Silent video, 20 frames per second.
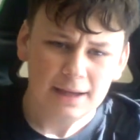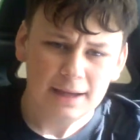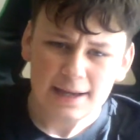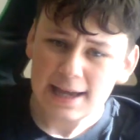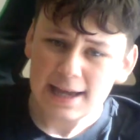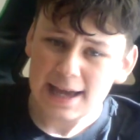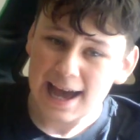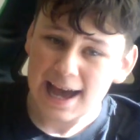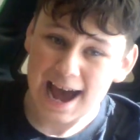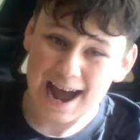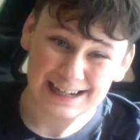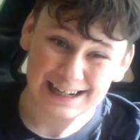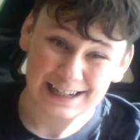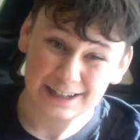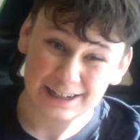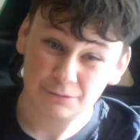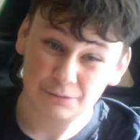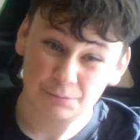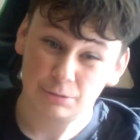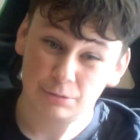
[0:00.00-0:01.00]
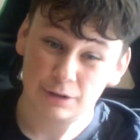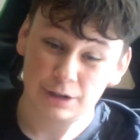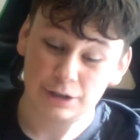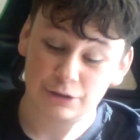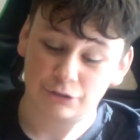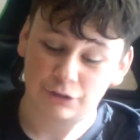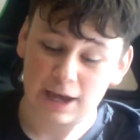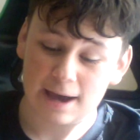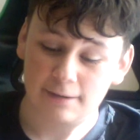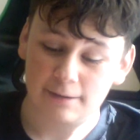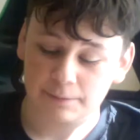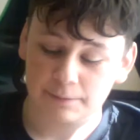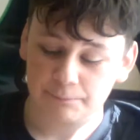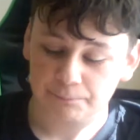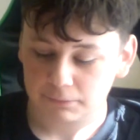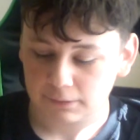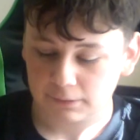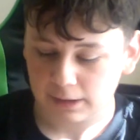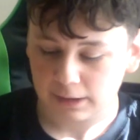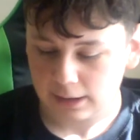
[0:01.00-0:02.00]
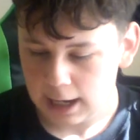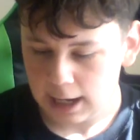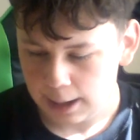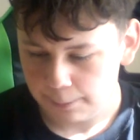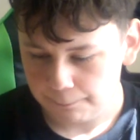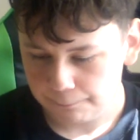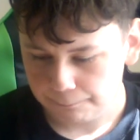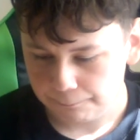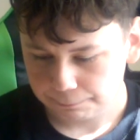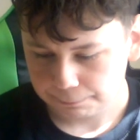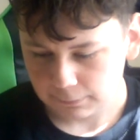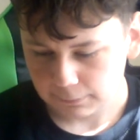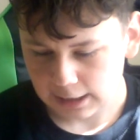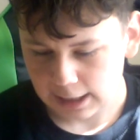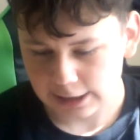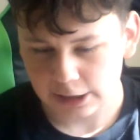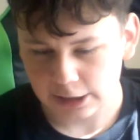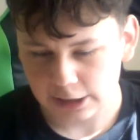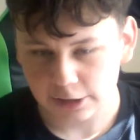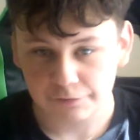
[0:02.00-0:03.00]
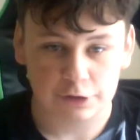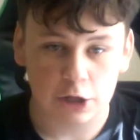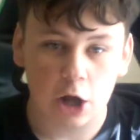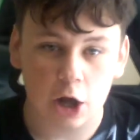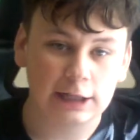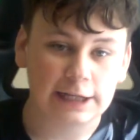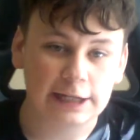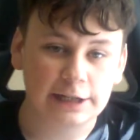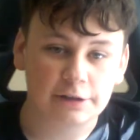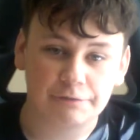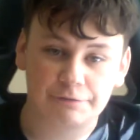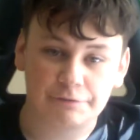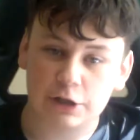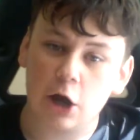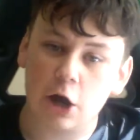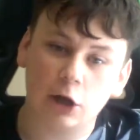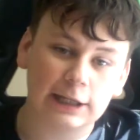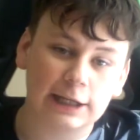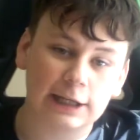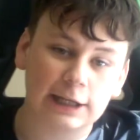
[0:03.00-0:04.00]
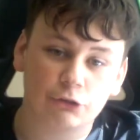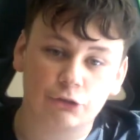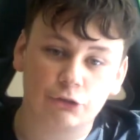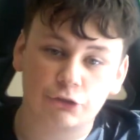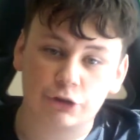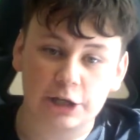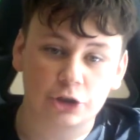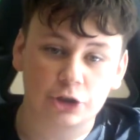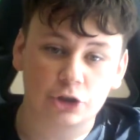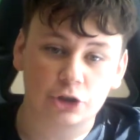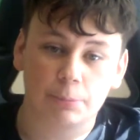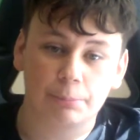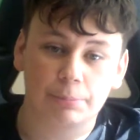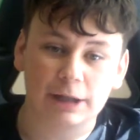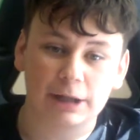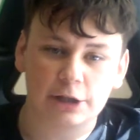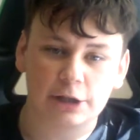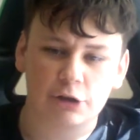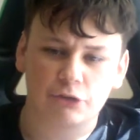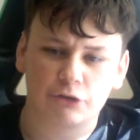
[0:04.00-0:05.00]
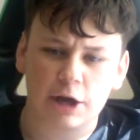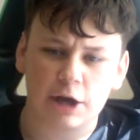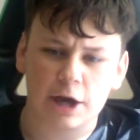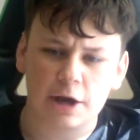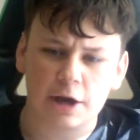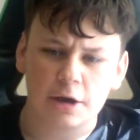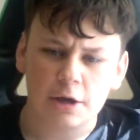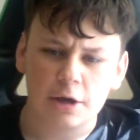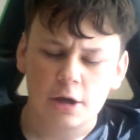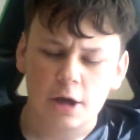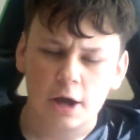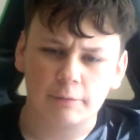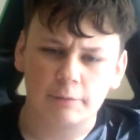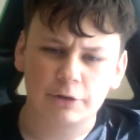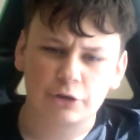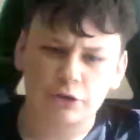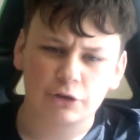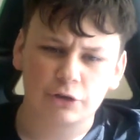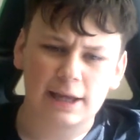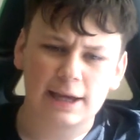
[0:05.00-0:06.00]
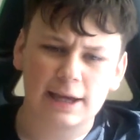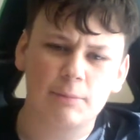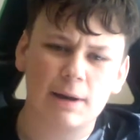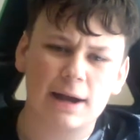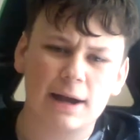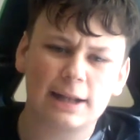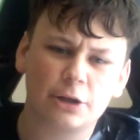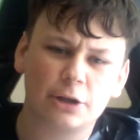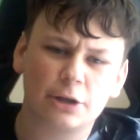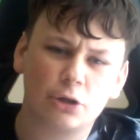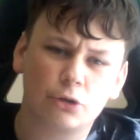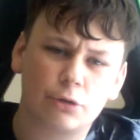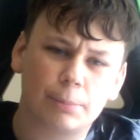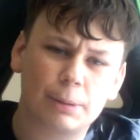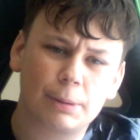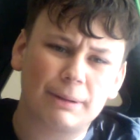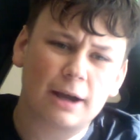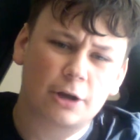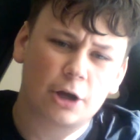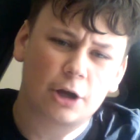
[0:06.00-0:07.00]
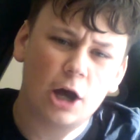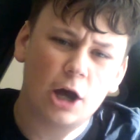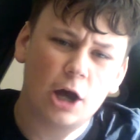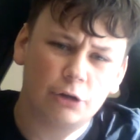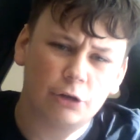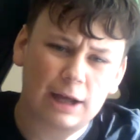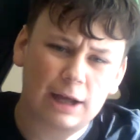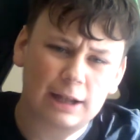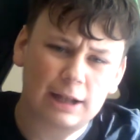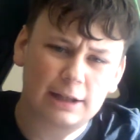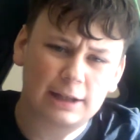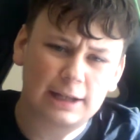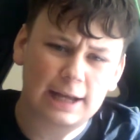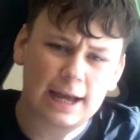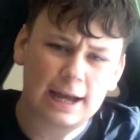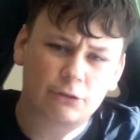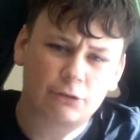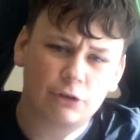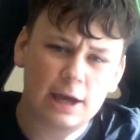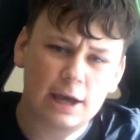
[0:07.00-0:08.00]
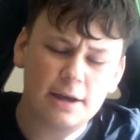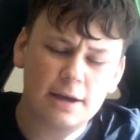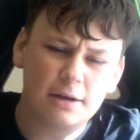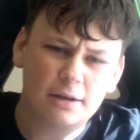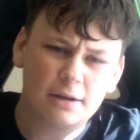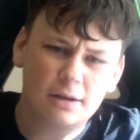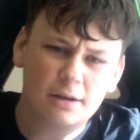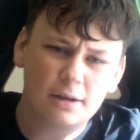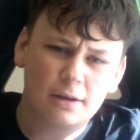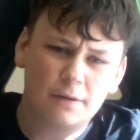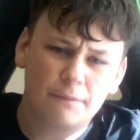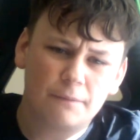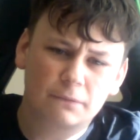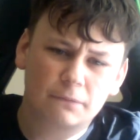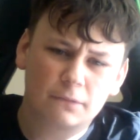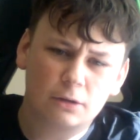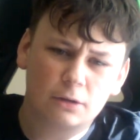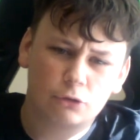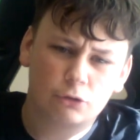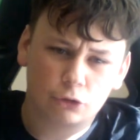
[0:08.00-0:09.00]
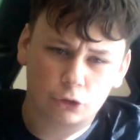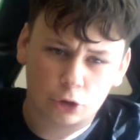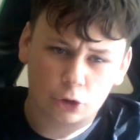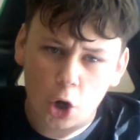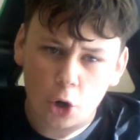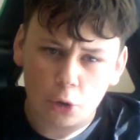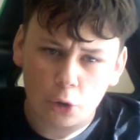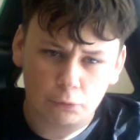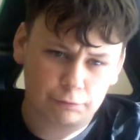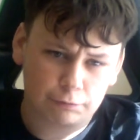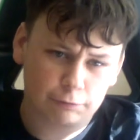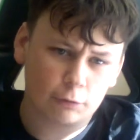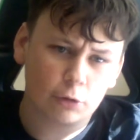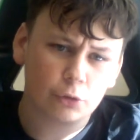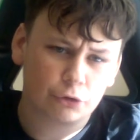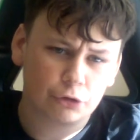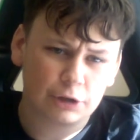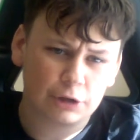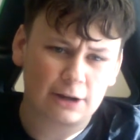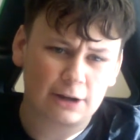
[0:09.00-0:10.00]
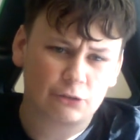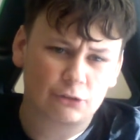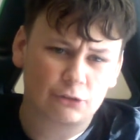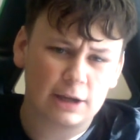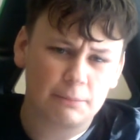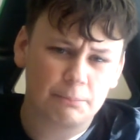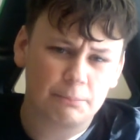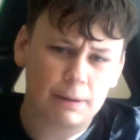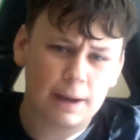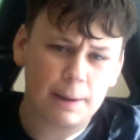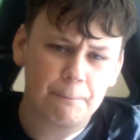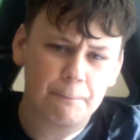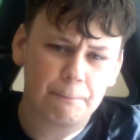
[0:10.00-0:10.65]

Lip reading: and it's pretty scary. And then the finale. The finale has changed completely this year. Originally, where there used to be black curtains at the exit to go through to the exit bit,